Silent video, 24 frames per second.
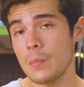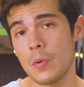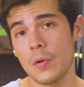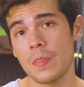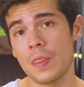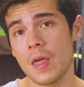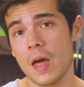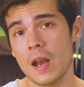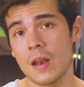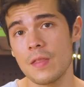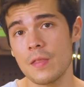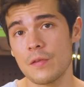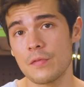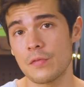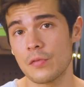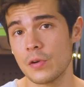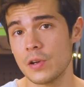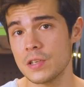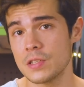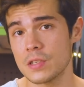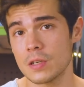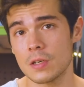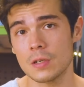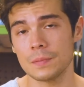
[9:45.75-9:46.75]
put that in the
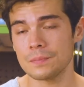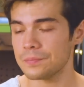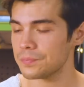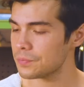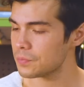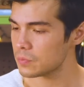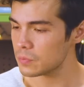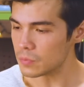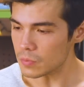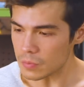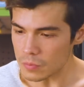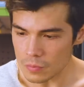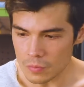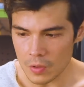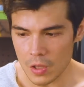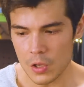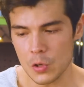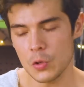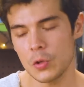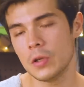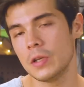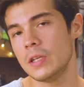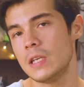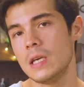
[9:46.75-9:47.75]
freezer, then
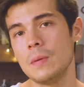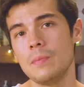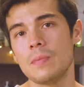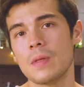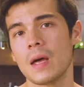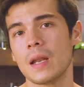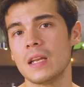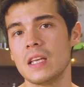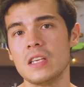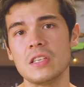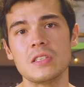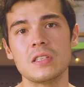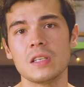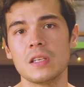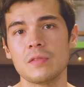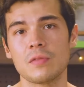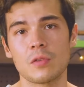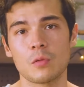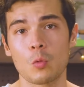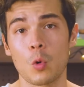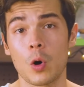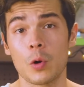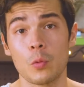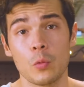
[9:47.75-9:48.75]
you can keep that easily
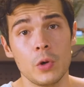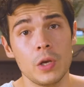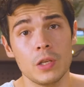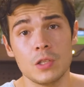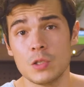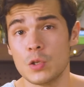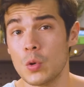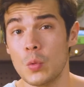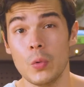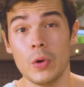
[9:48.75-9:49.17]
for 1 week, 2